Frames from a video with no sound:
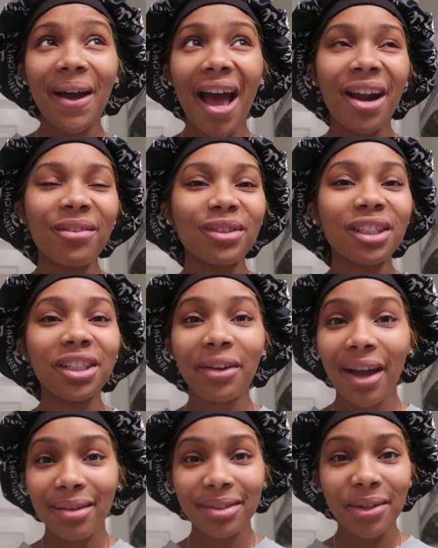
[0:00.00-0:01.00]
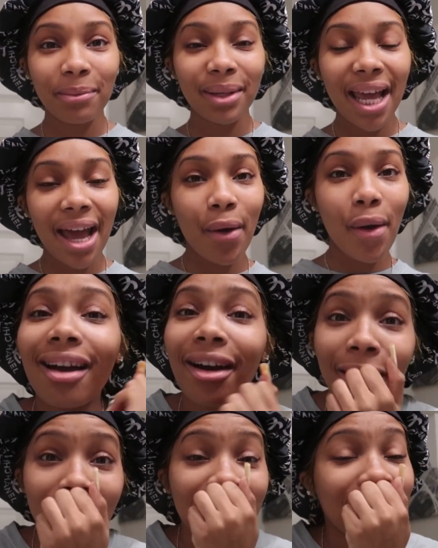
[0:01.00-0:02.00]
I don't really know how it's gonna play out.
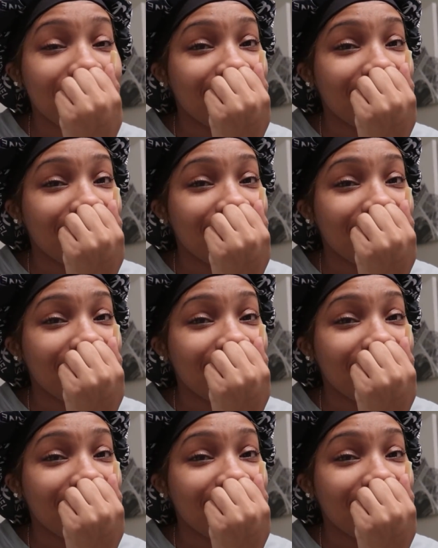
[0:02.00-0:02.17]
Y'all,